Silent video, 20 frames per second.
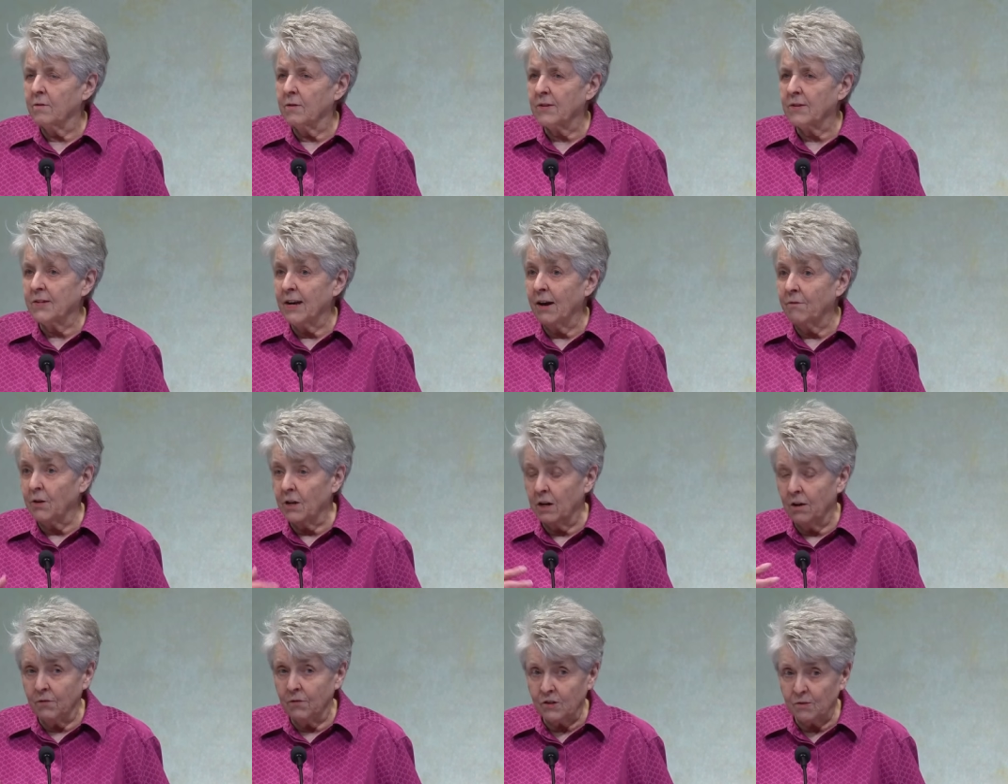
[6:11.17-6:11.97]

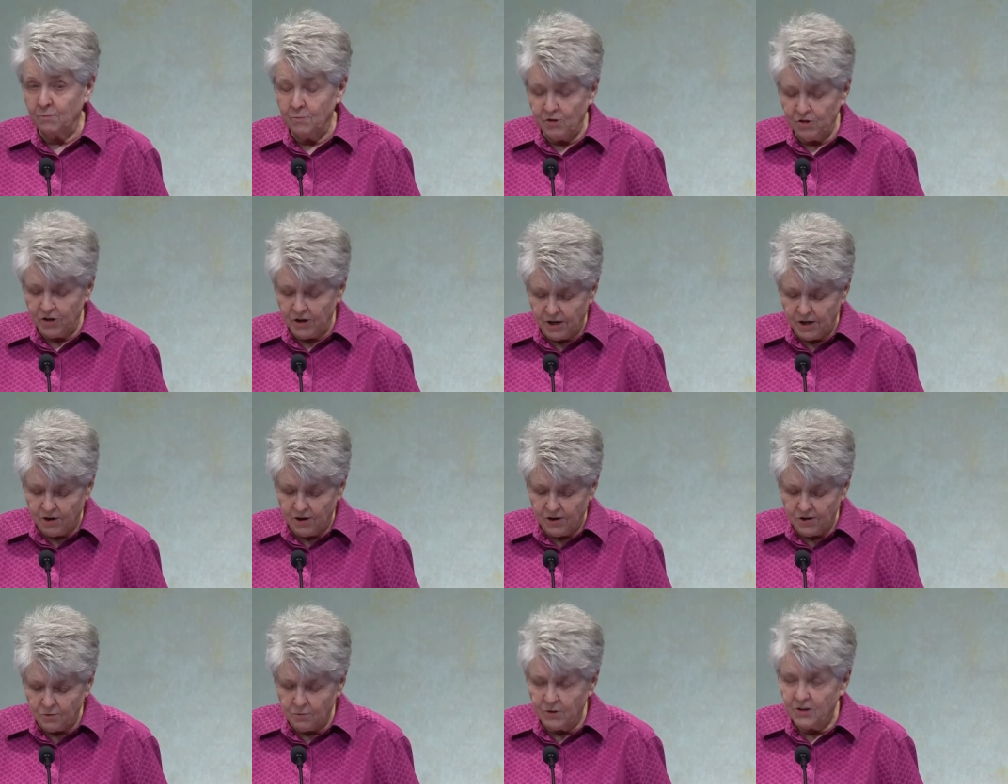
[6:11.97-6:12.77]
several of us
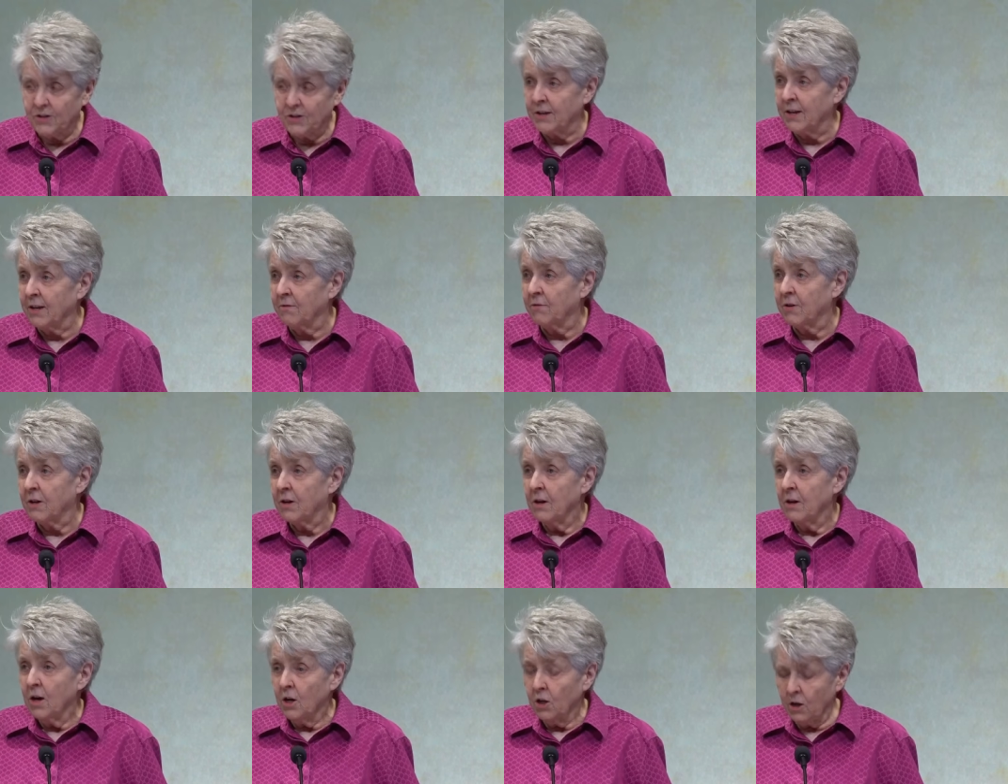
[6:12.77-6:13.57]
missionaries received
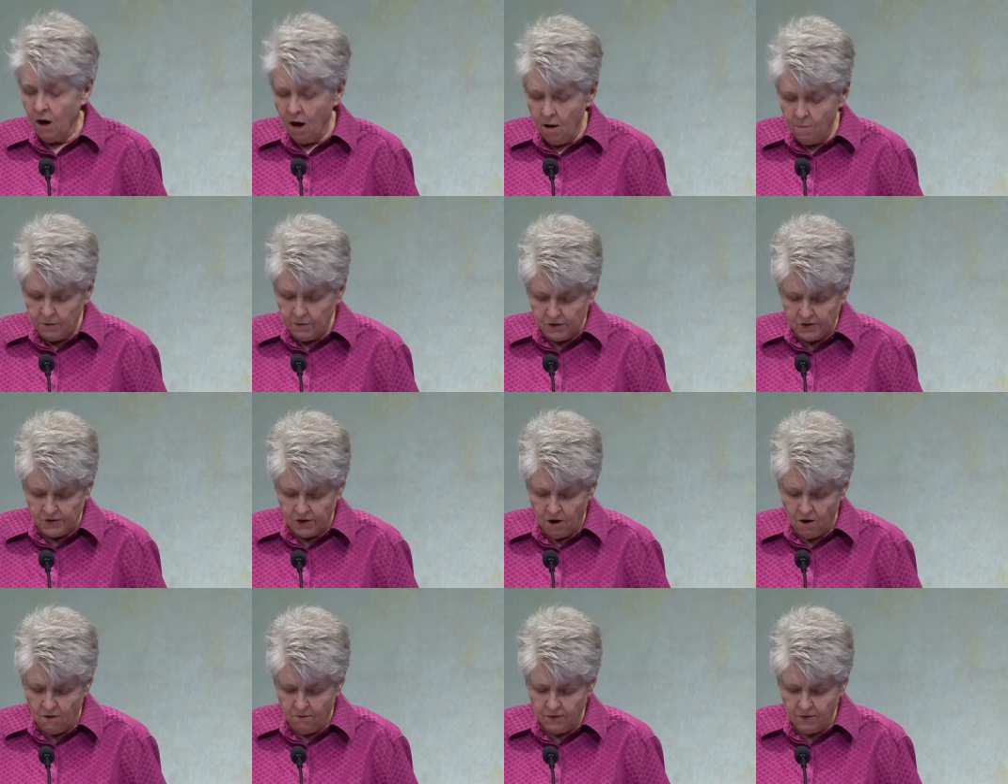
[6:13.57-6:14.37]
copies
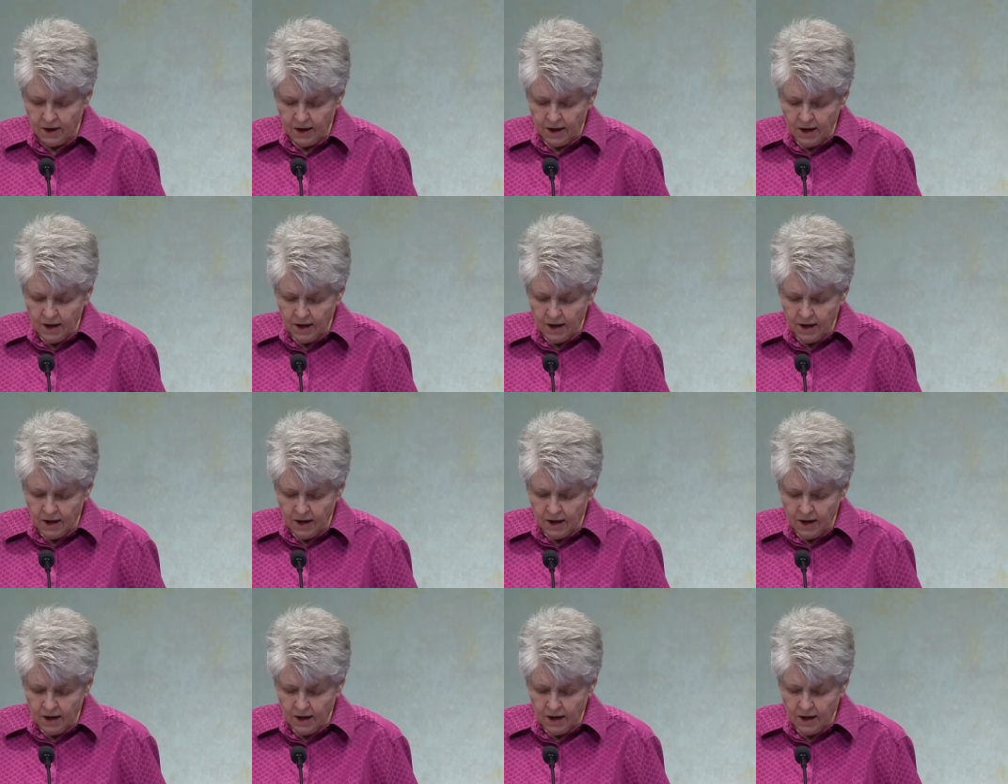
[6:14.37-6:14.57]
of.